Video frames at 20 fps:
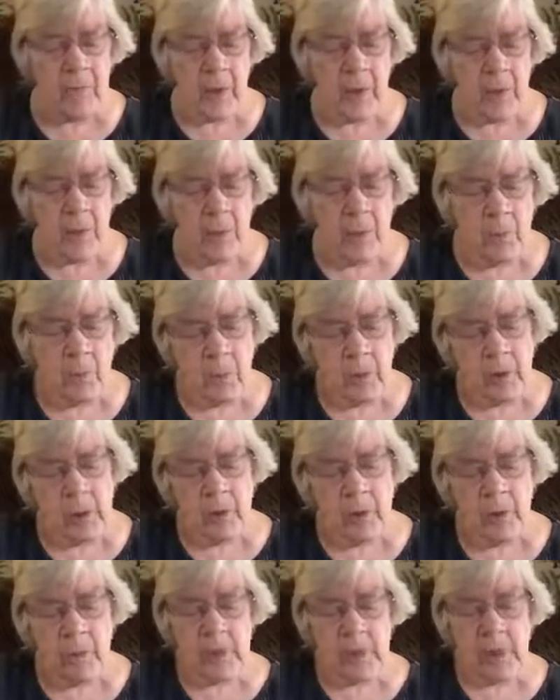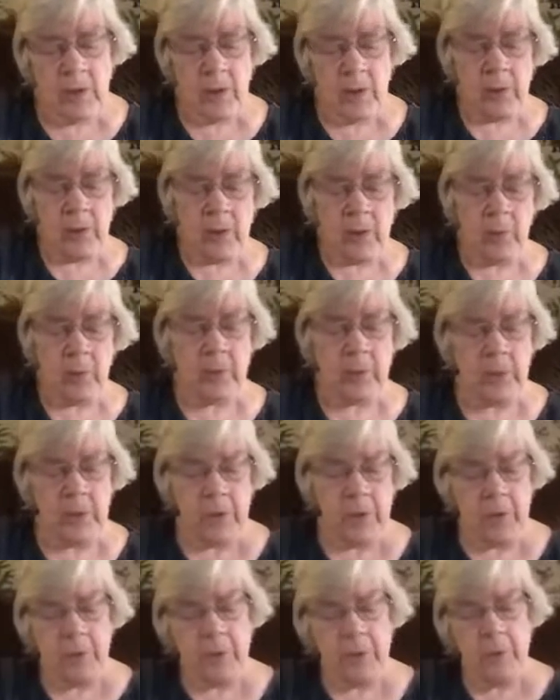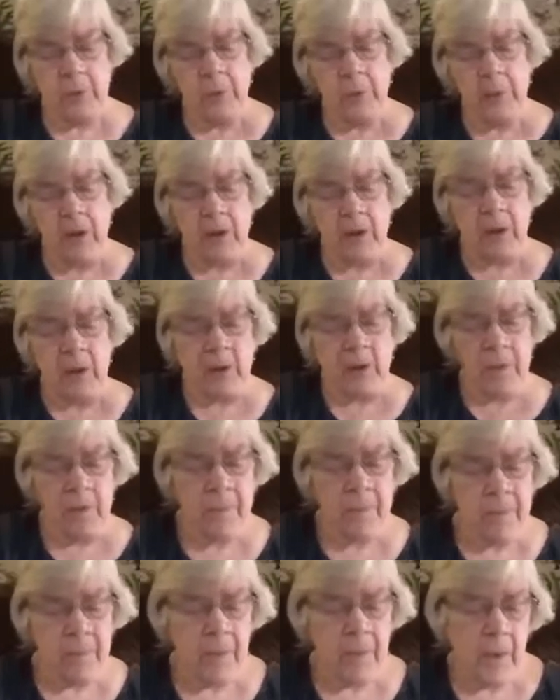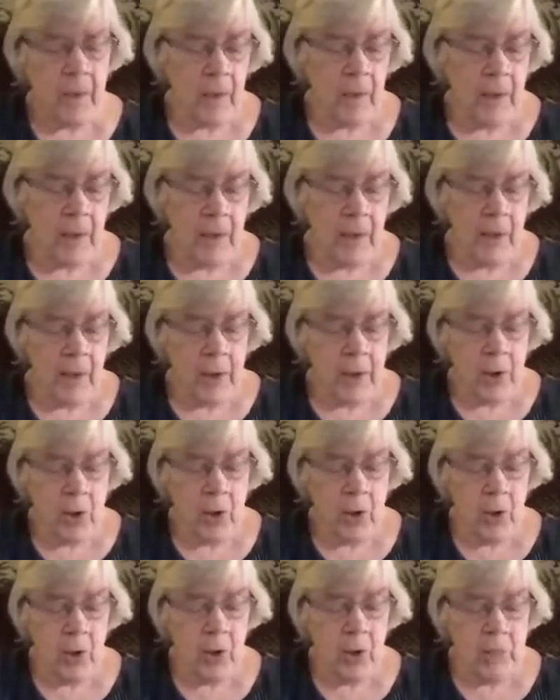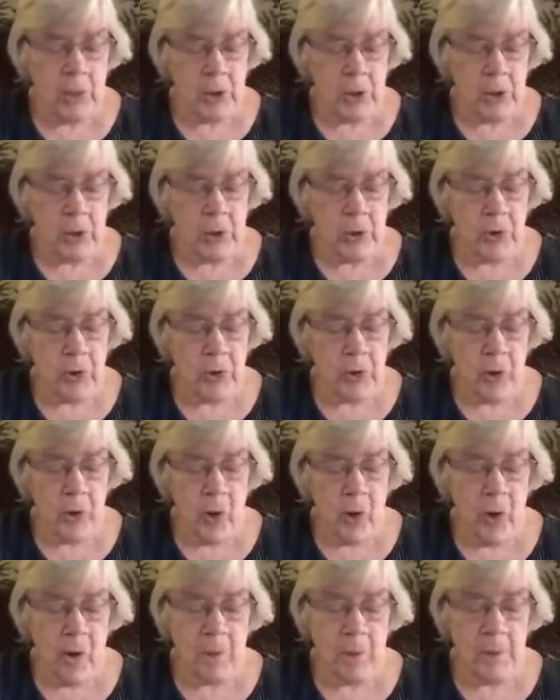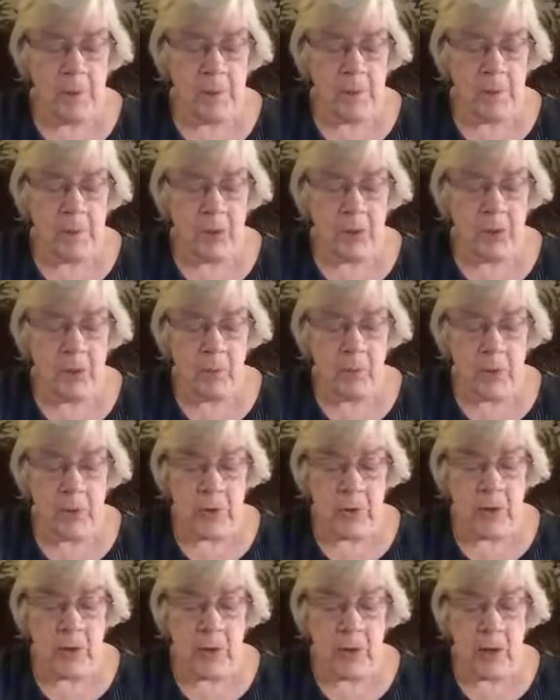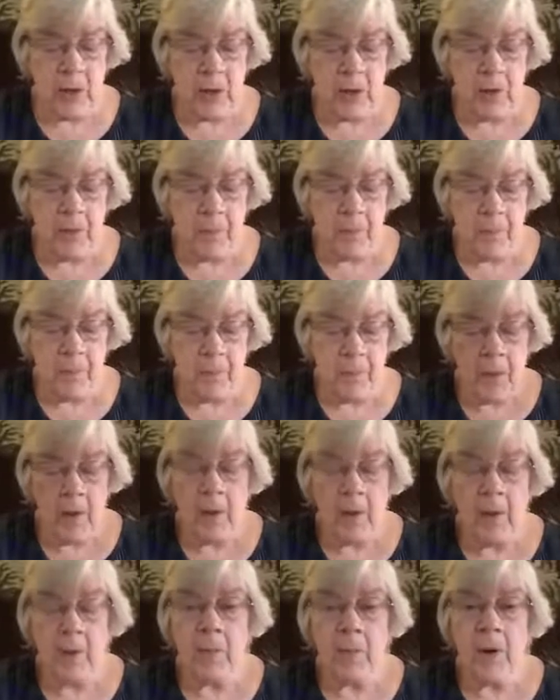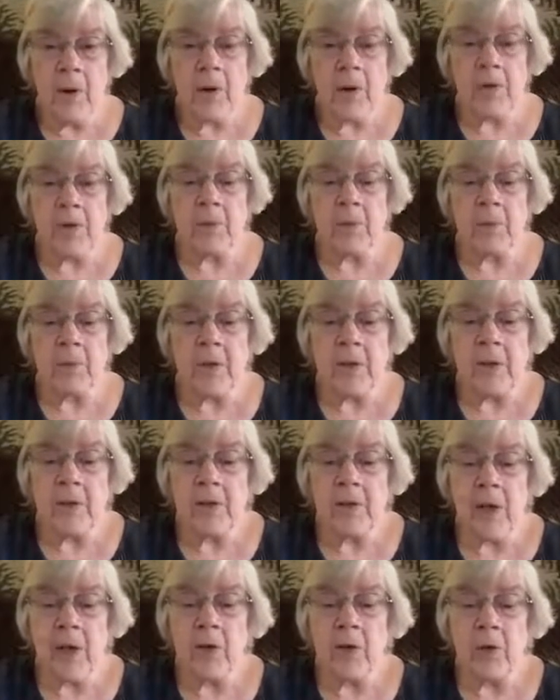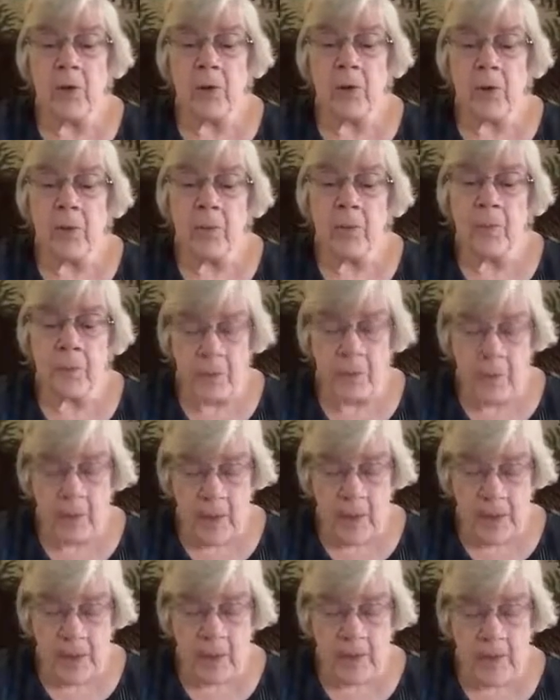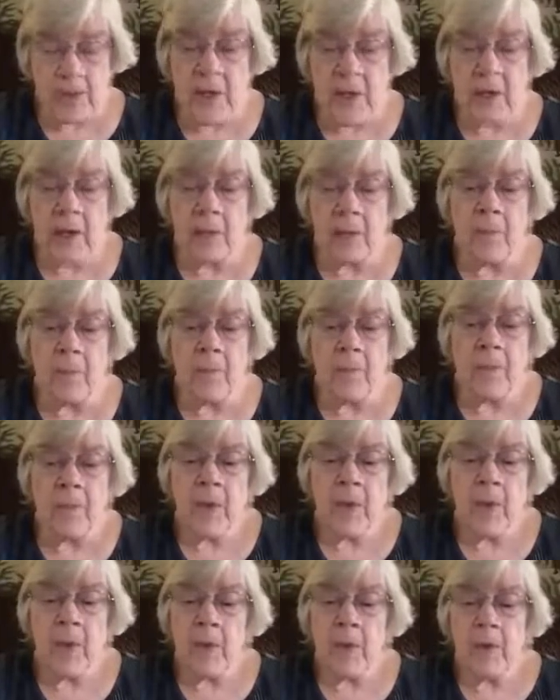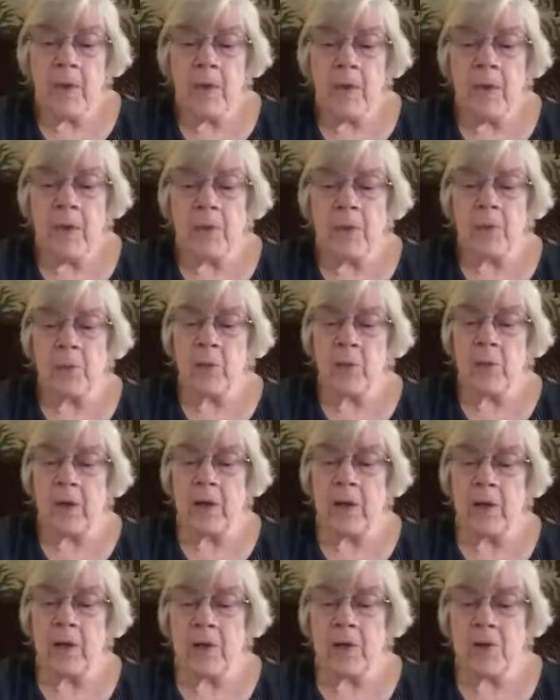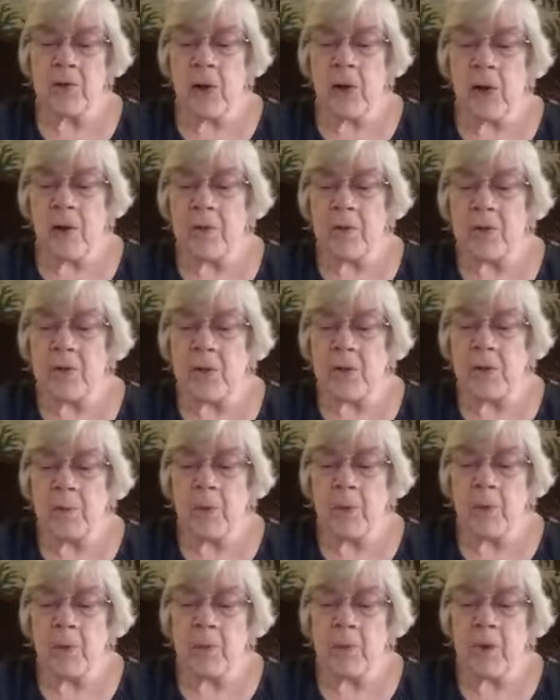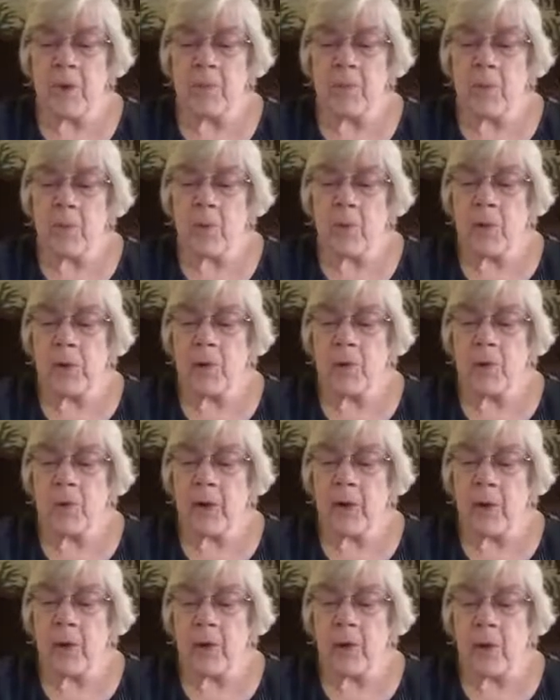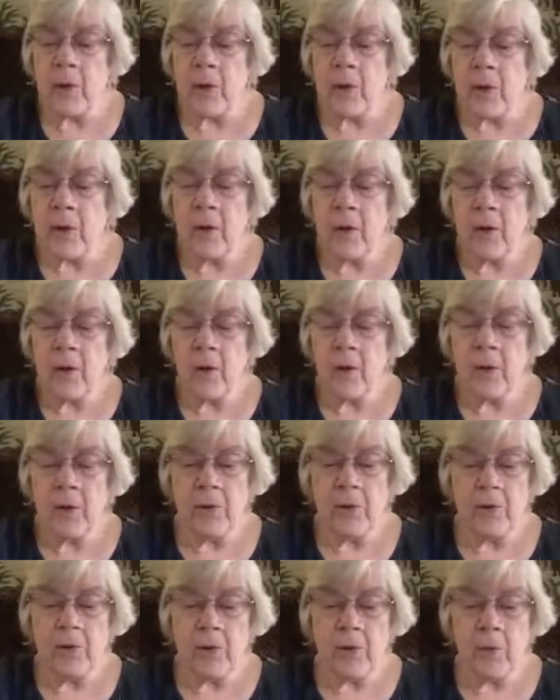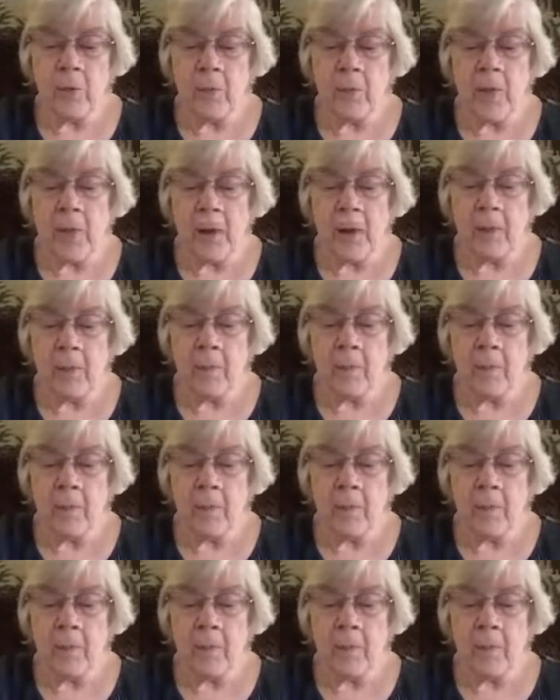The boy could be their equipment to speak. Edgar Harbinger saw a publishable study, possibly tenure at State. The next morning in his office, he pulled up the boy's record on his notepad.